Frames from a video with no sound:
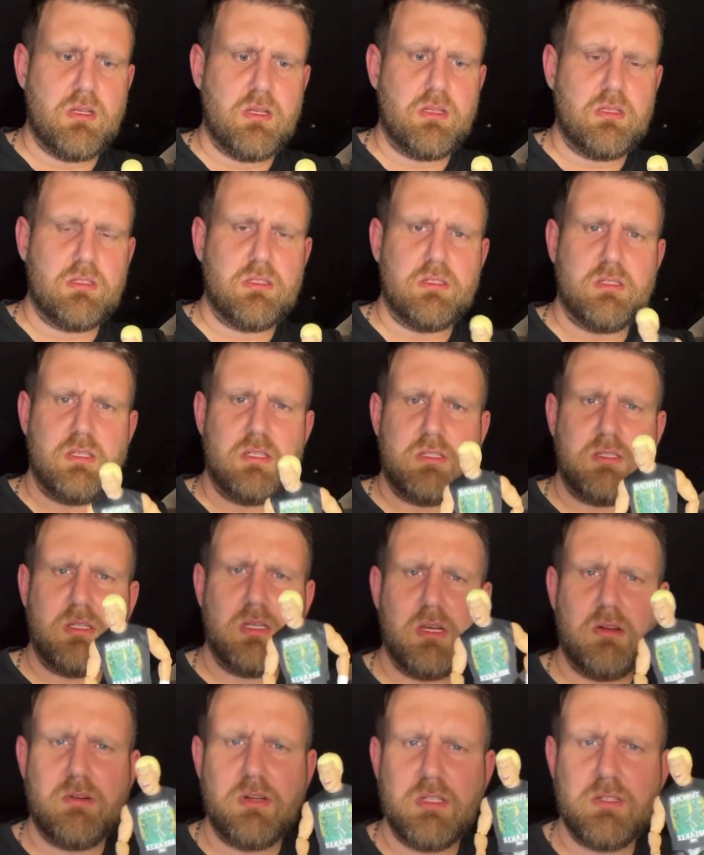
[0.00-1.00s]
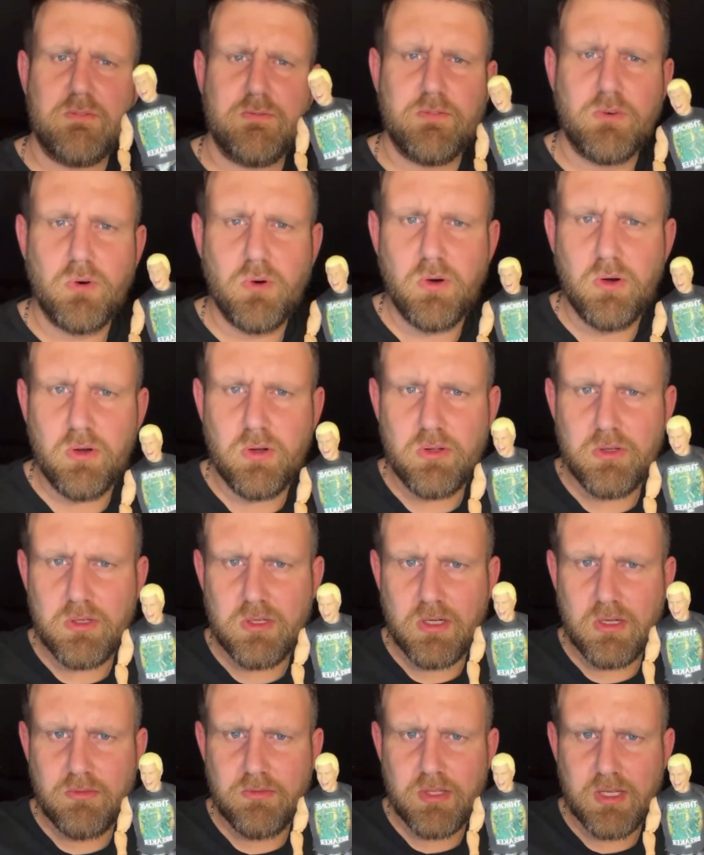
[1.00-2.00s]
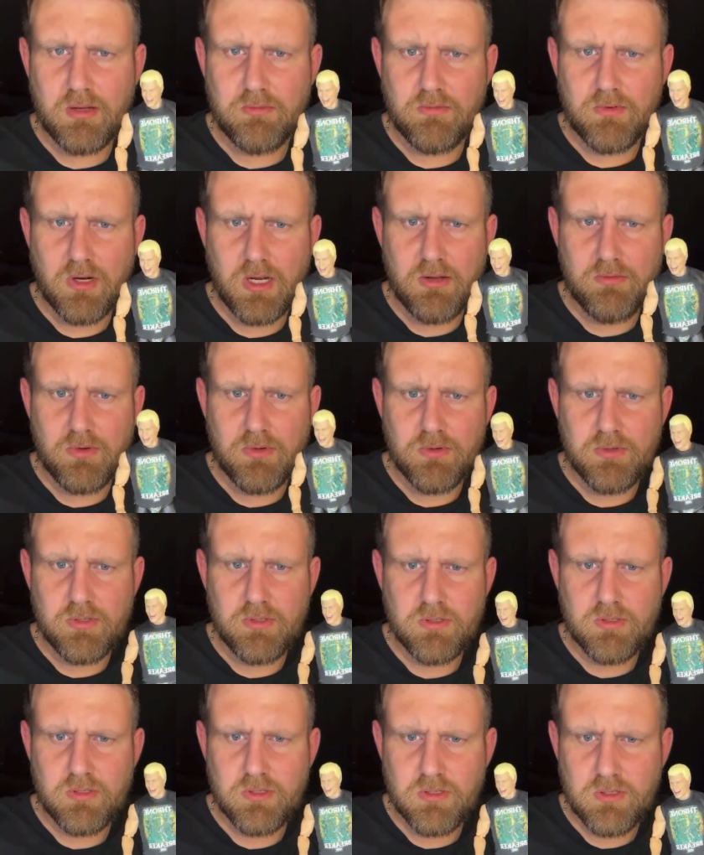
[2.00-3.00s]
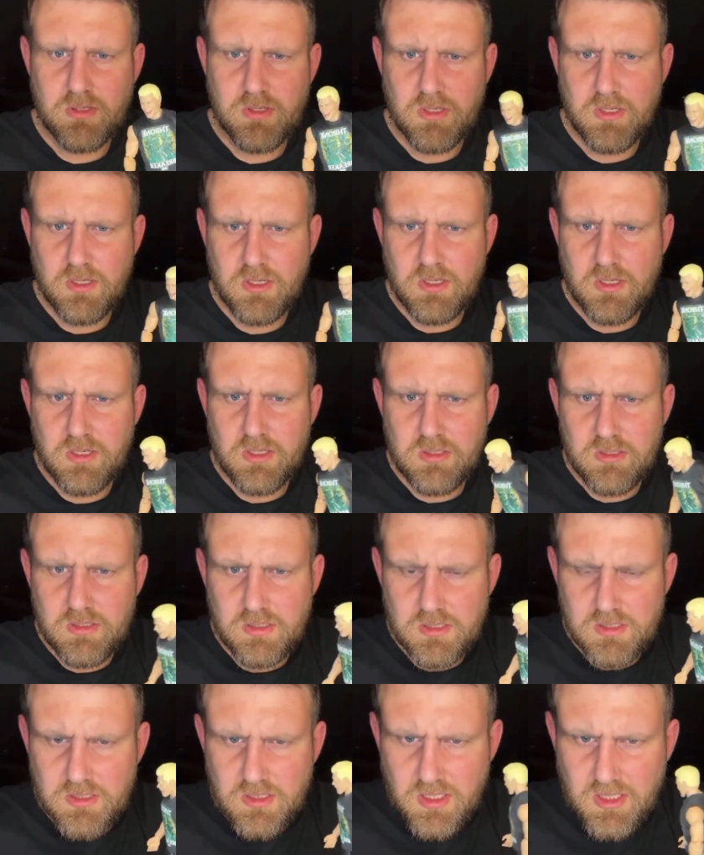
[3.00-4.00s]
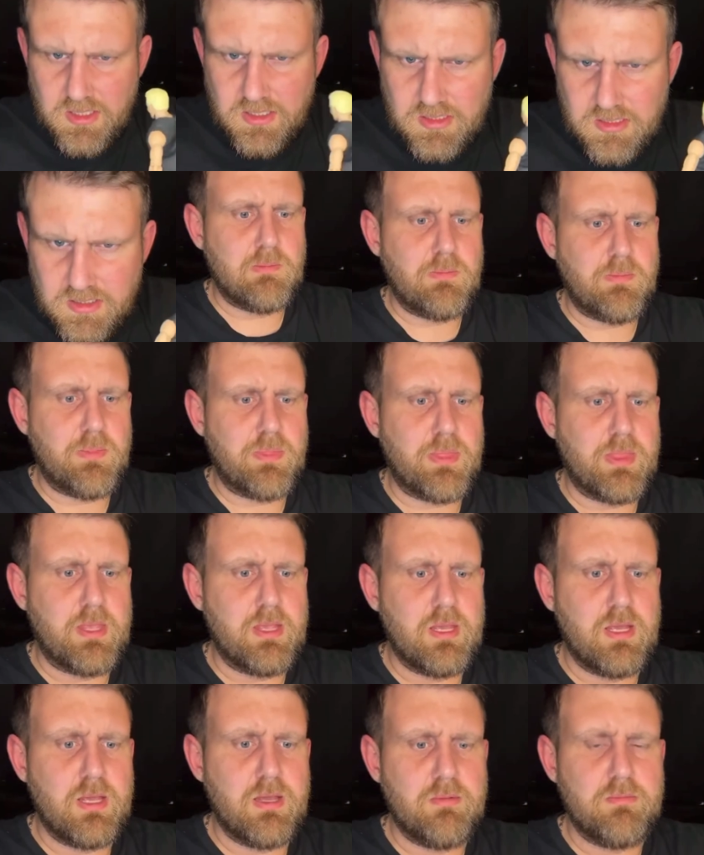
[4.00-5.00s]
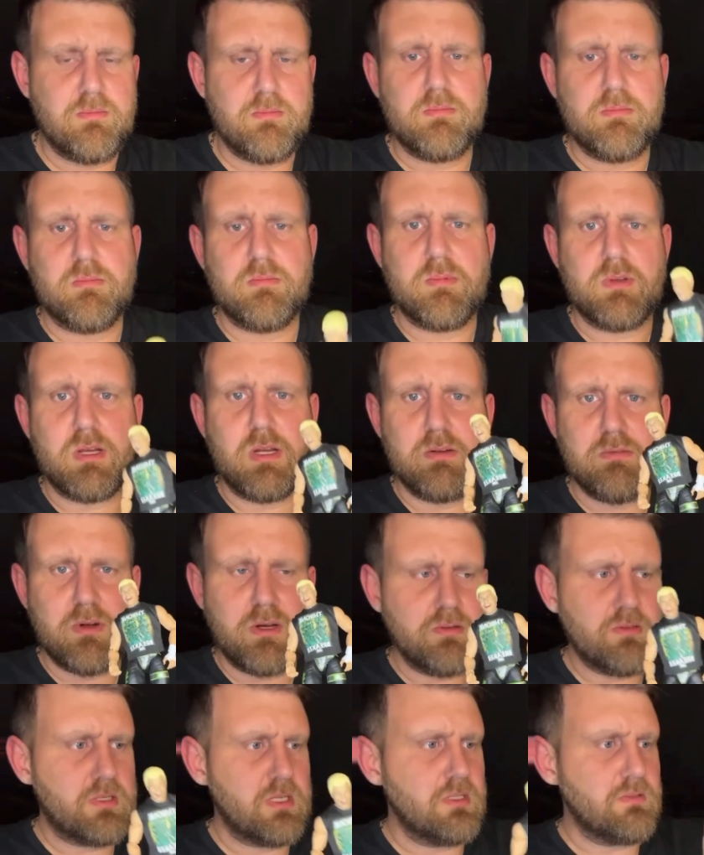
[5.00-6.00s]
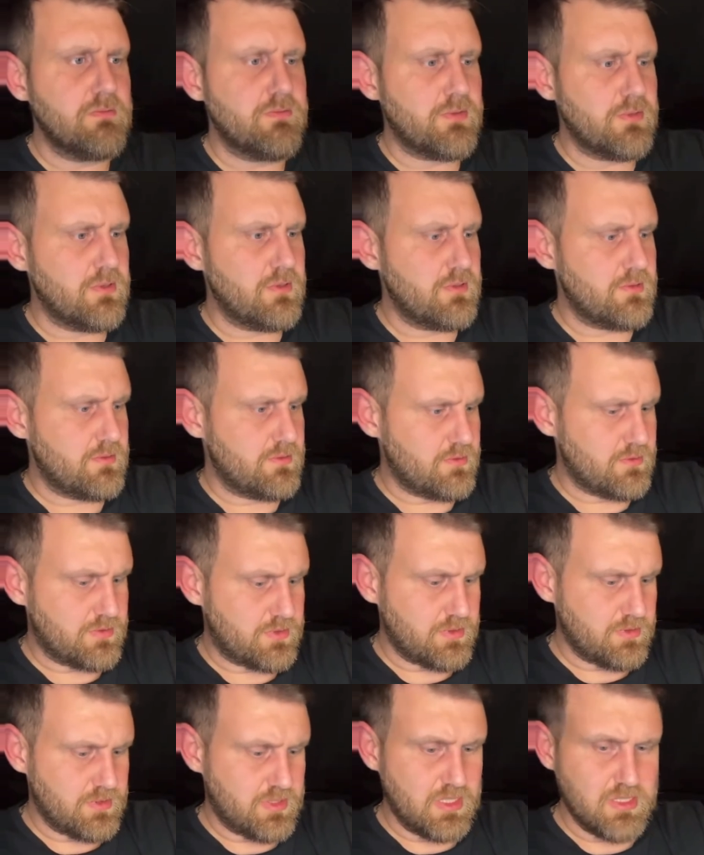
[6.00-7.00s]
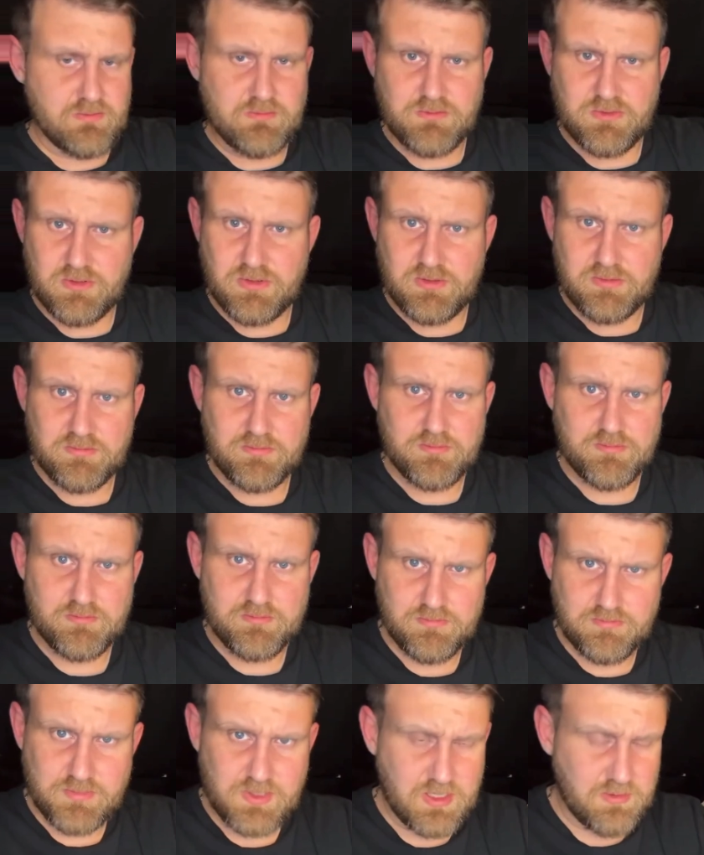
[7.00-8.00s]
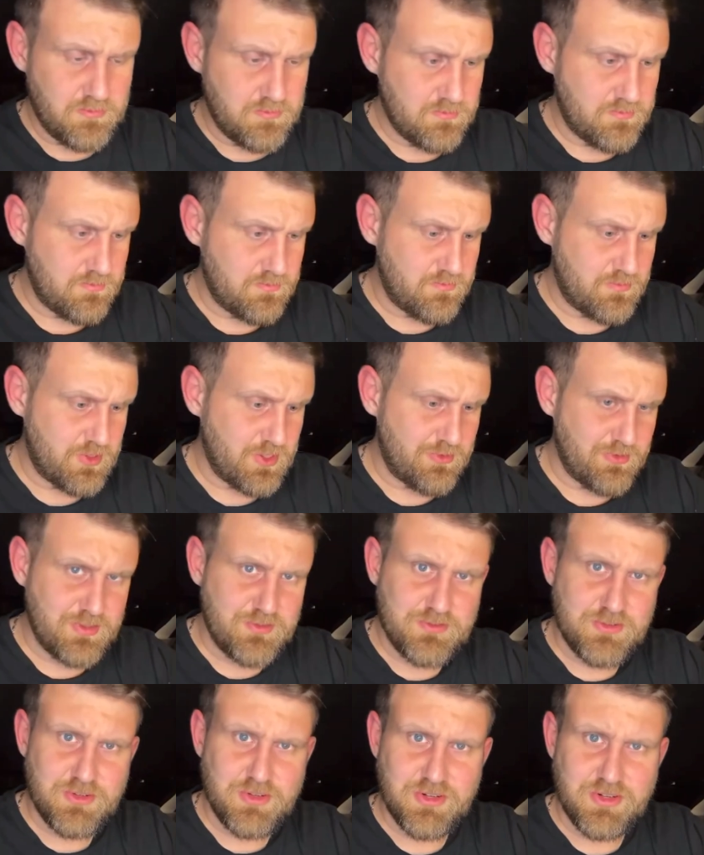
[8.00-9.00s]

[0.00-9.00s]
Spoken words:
This is the Series 4 of the Unrivaled, which is nice. Cody Rhodes Season 4, or Season 4? Yeah, Series 4.